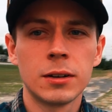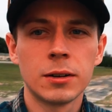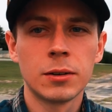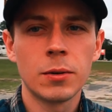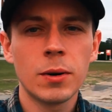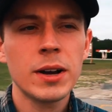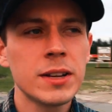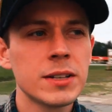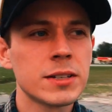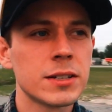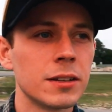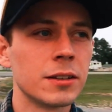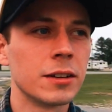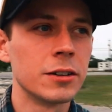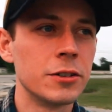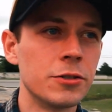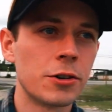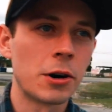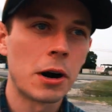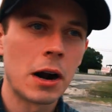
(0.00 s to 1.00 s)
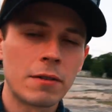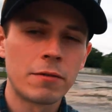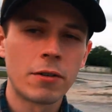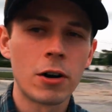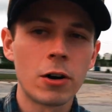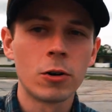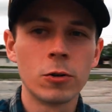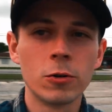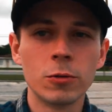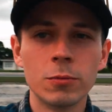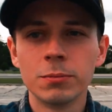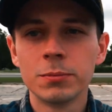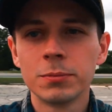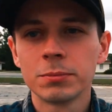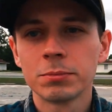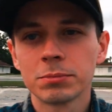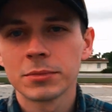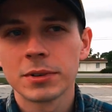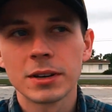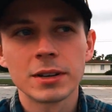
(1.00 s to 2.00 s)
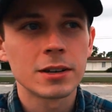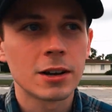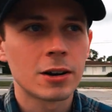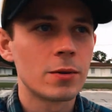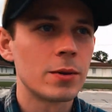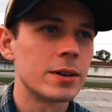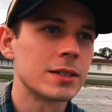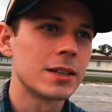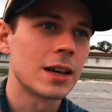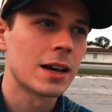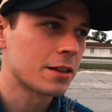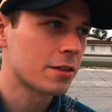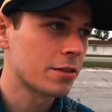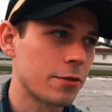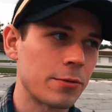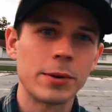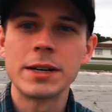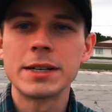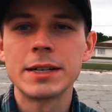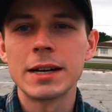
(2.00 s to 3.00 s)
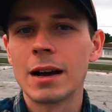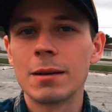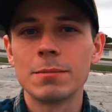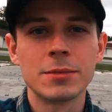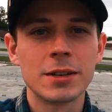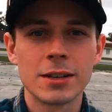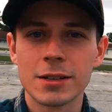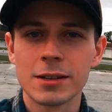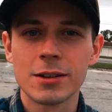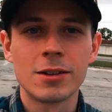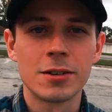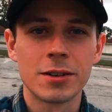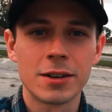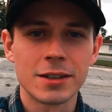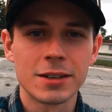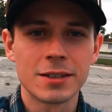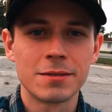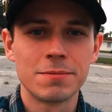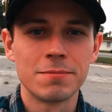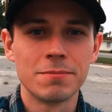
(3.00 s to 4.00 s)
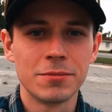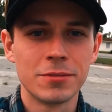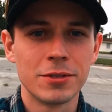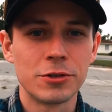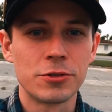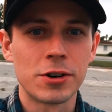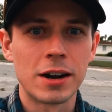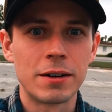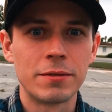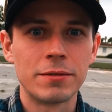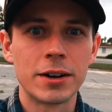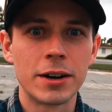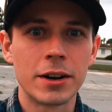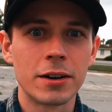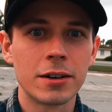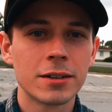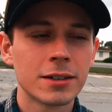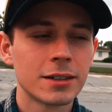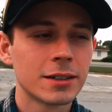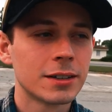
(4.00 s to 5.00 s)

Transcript: Why is it the drive home is always like three times as long as the drive there?